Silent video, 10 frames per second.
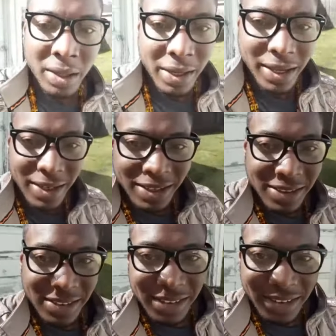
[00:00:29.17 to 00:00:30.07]
Yeah, I like
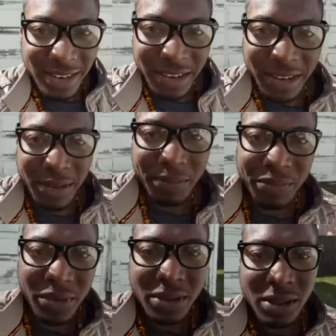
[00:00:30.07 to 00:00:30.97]
this thing here.
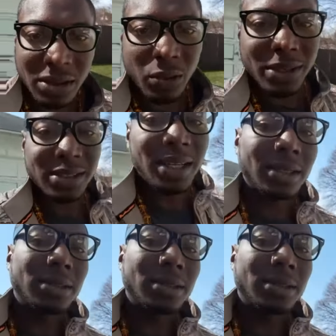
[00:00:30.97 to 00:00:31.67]
It's on the west side